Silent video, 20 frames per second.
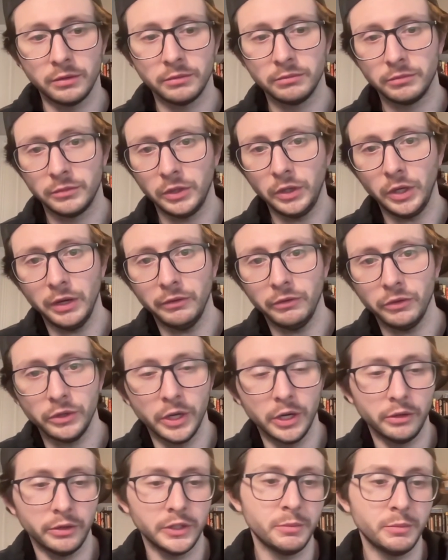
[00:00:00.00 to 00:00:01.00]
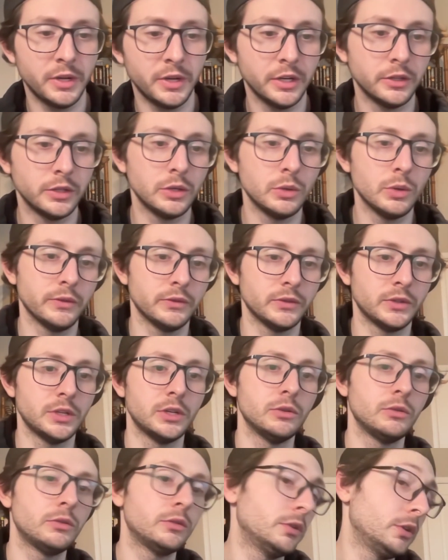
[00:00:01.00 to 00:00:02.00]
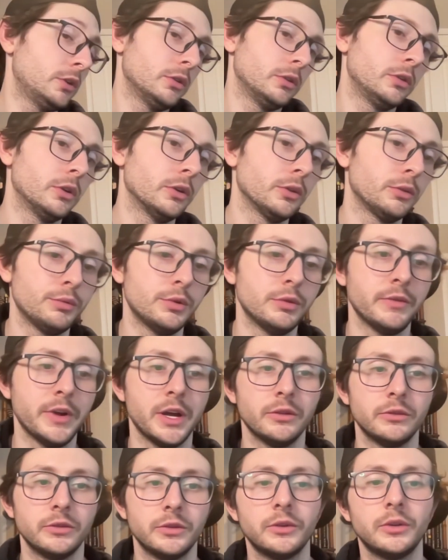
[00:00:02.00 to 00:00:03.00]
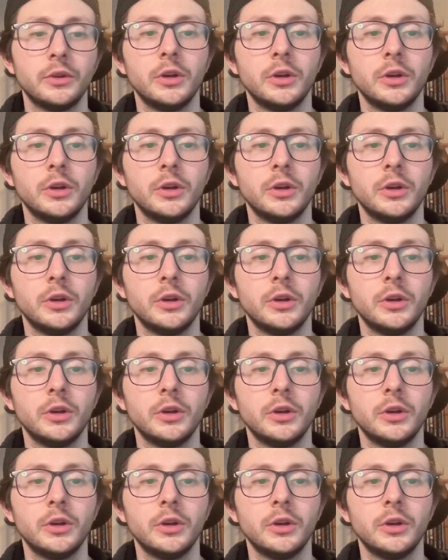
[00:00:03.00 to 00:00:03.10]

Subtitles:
You never know. He's been in the UFC. He could go 3 rounds.